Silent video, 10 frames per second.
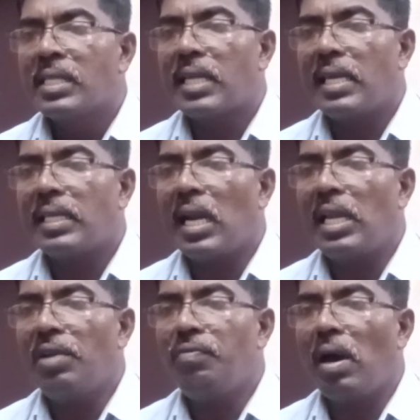
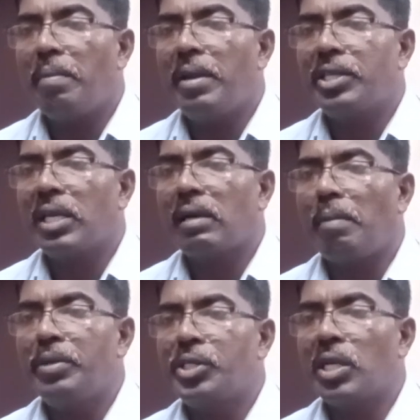Central Information
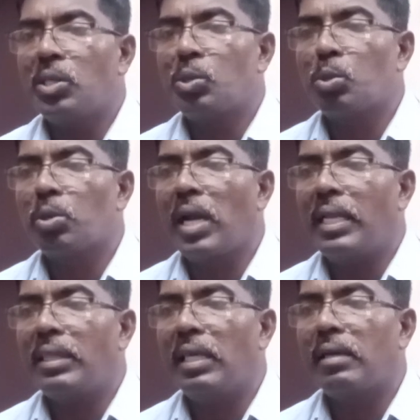Commission to
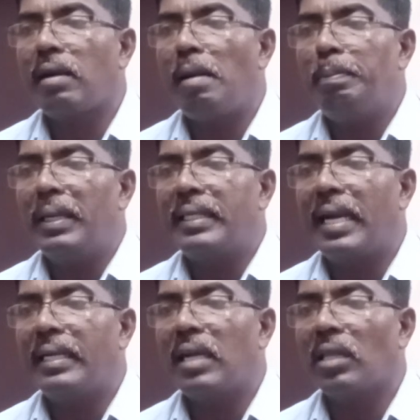get the
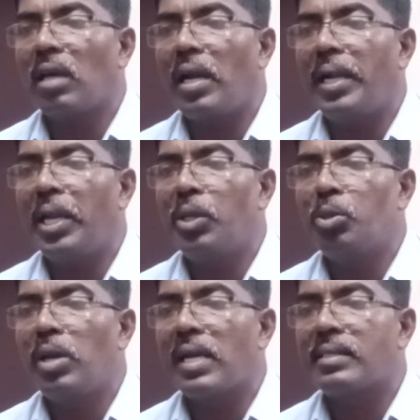competent authority
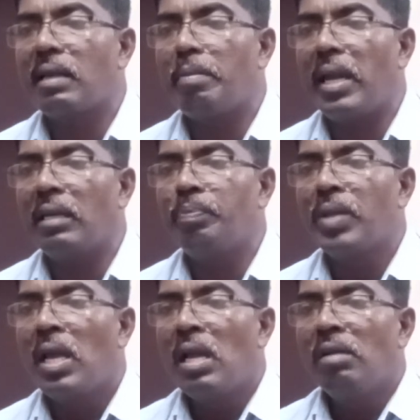to examine
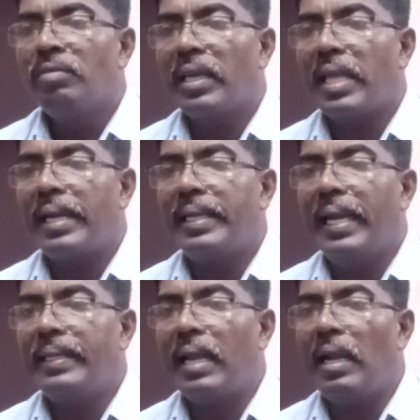whether
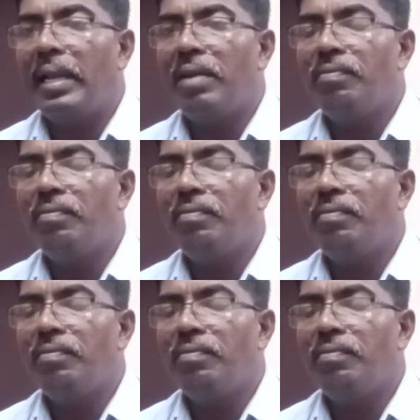detailed